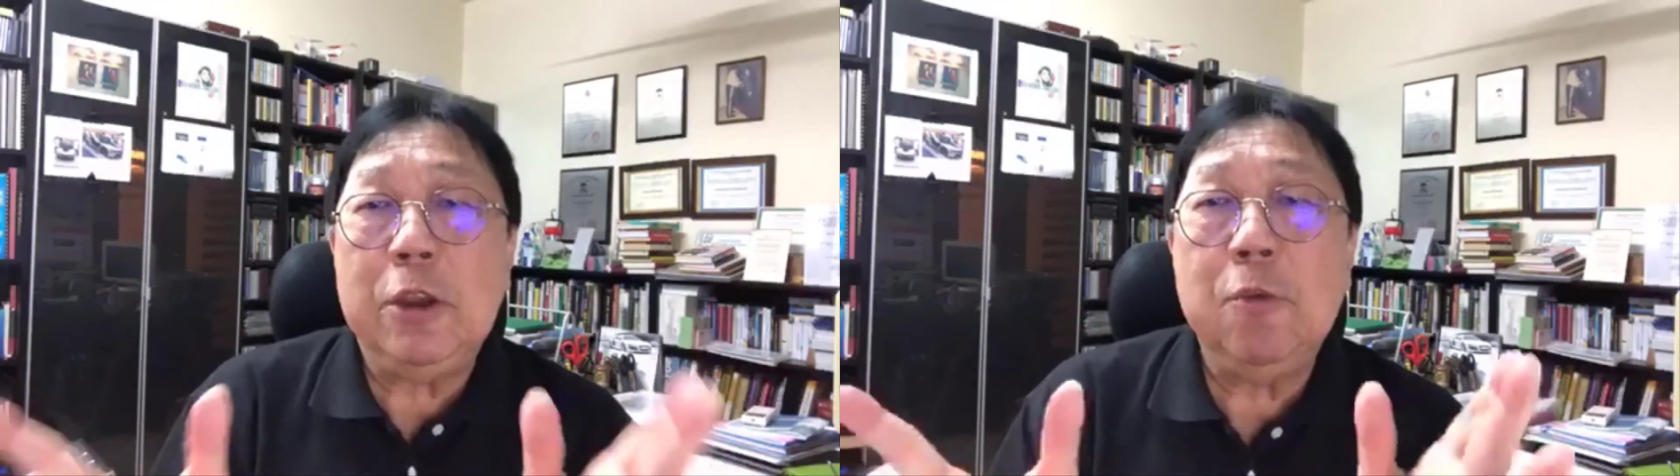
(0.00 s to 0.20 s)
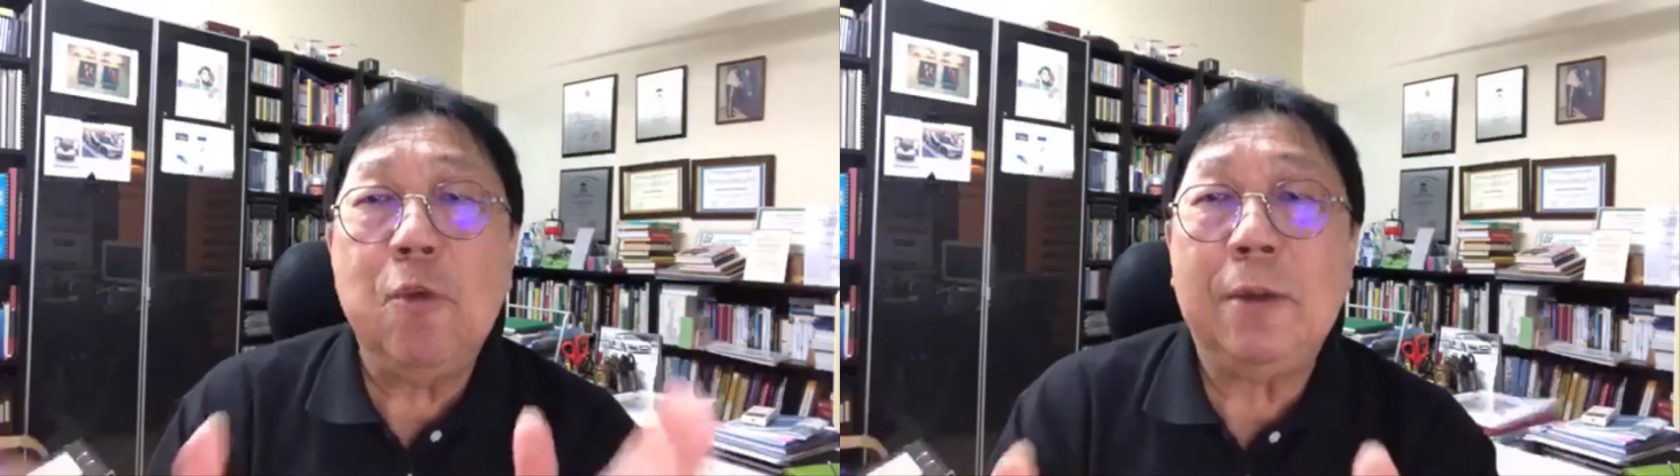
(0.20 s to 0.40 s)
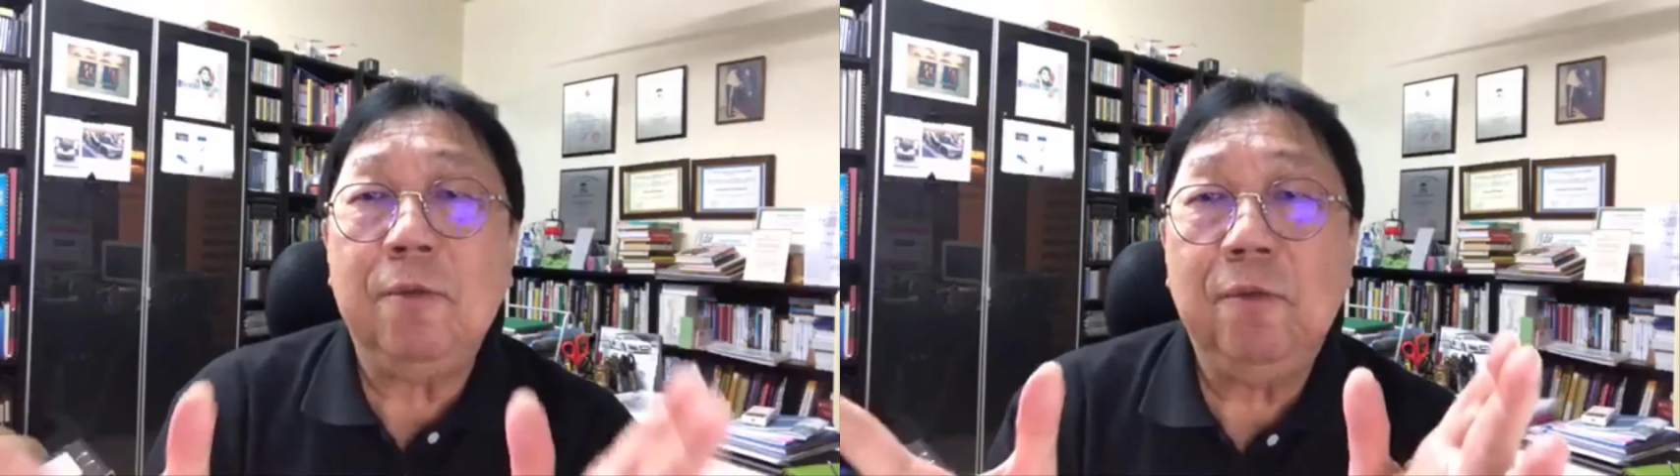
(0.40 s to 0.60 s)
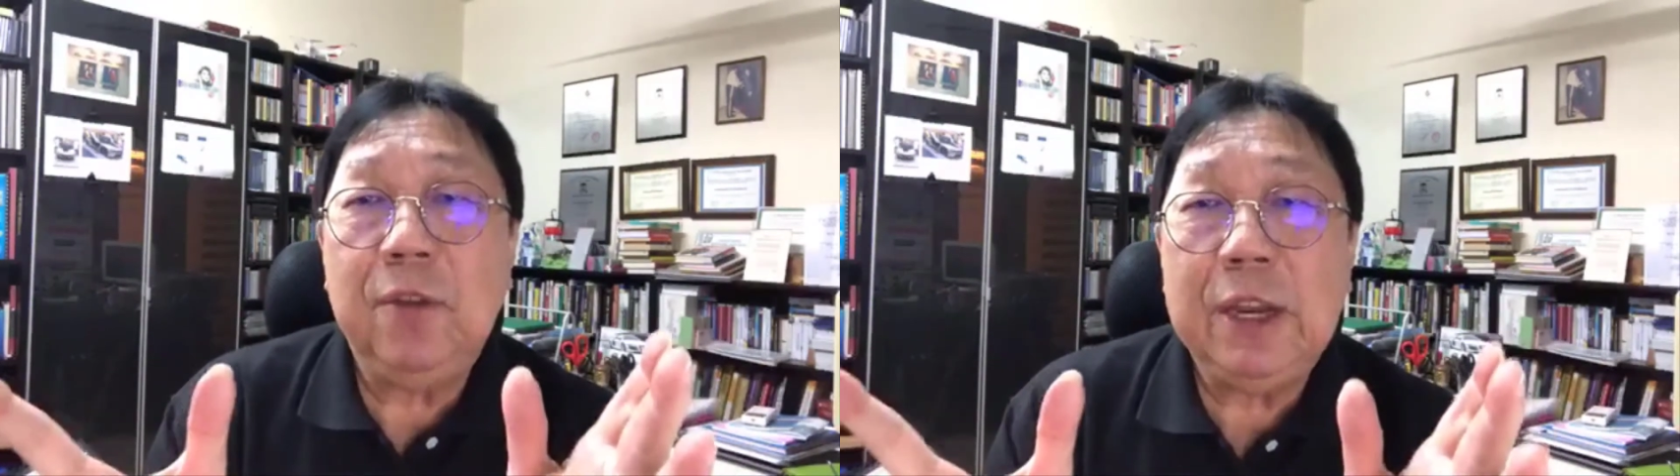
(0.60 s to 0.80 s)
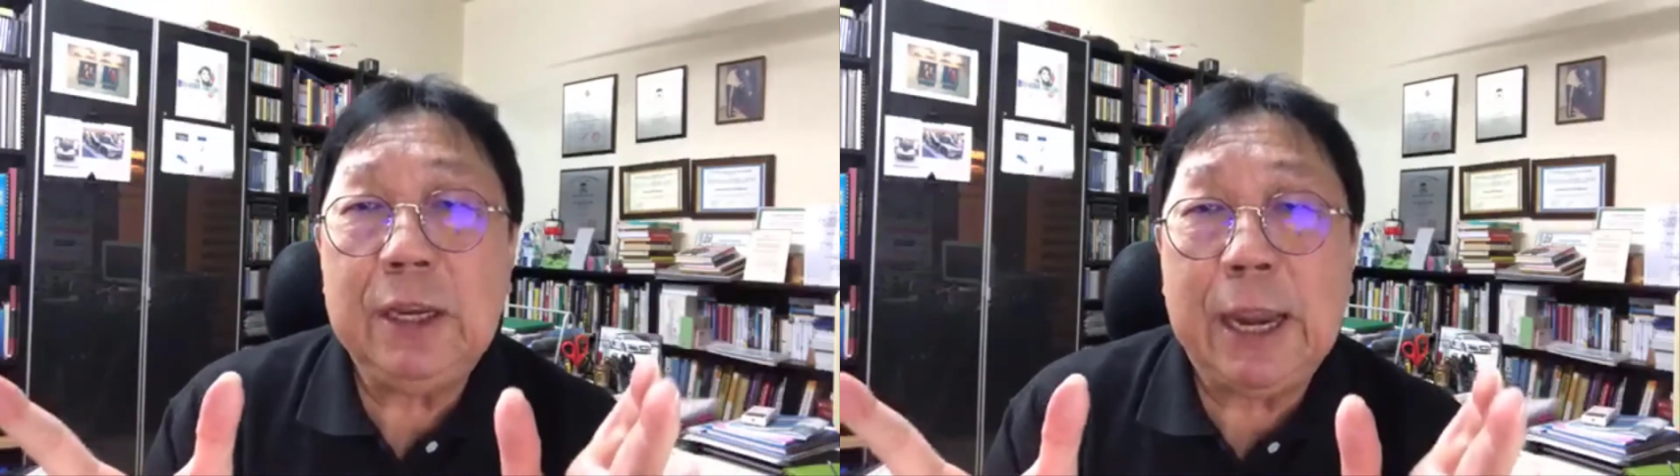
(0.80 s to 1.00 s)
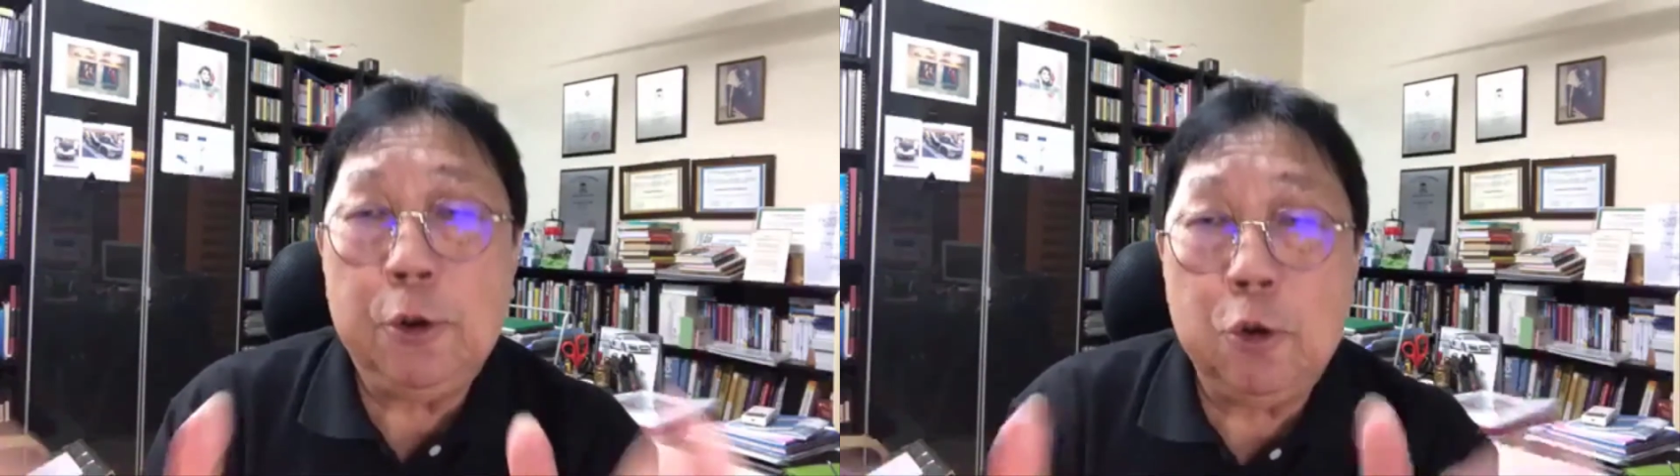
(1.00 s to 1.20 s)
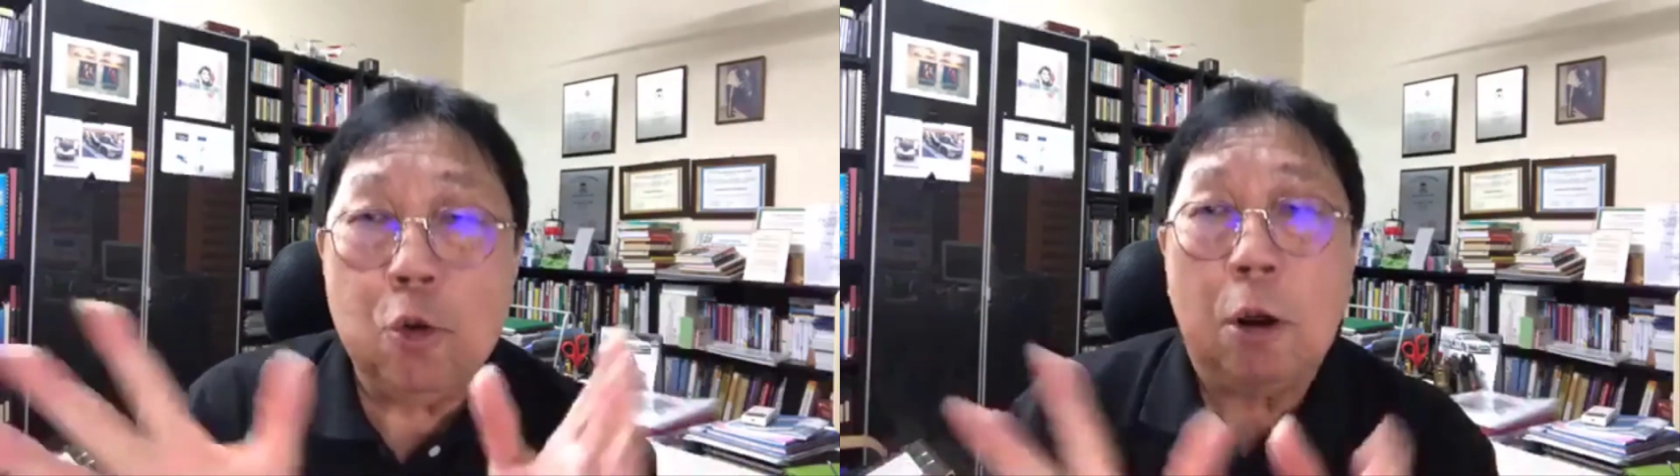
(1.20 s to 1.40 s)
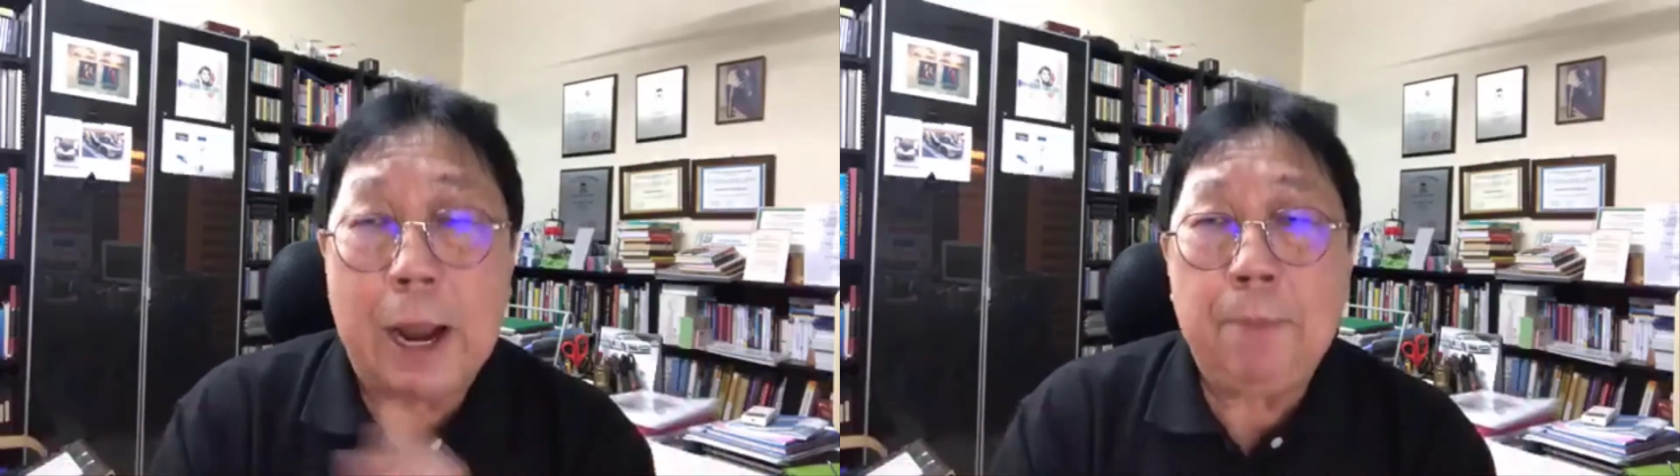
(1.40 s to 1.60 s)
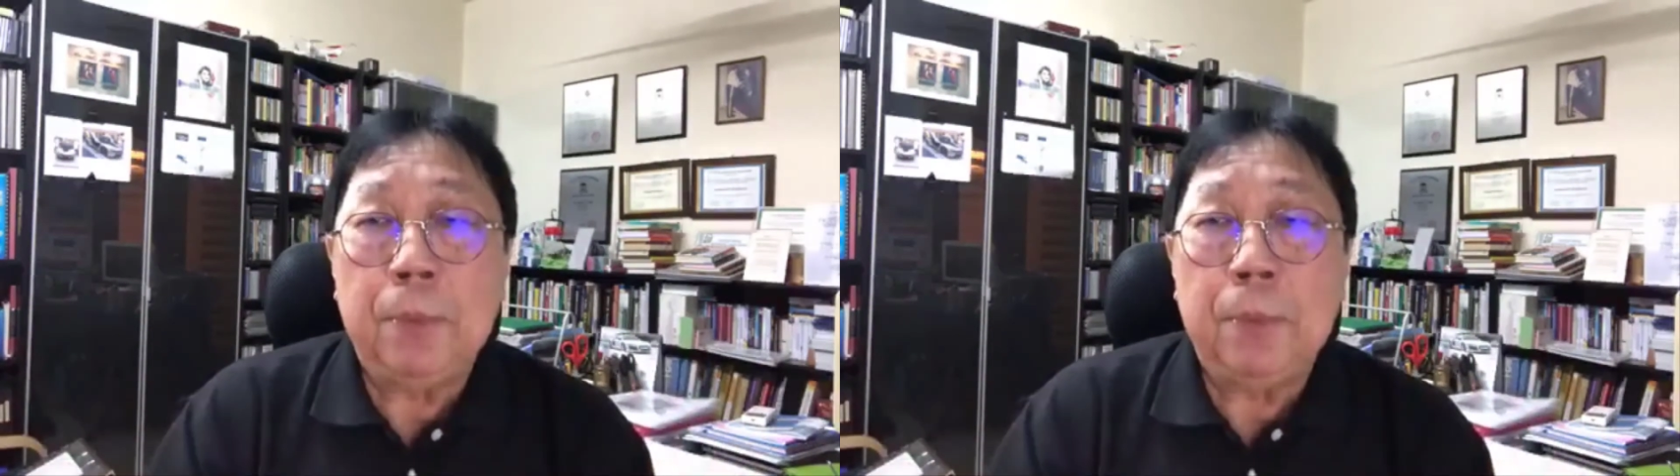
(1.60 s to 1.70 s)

in what they do, alright?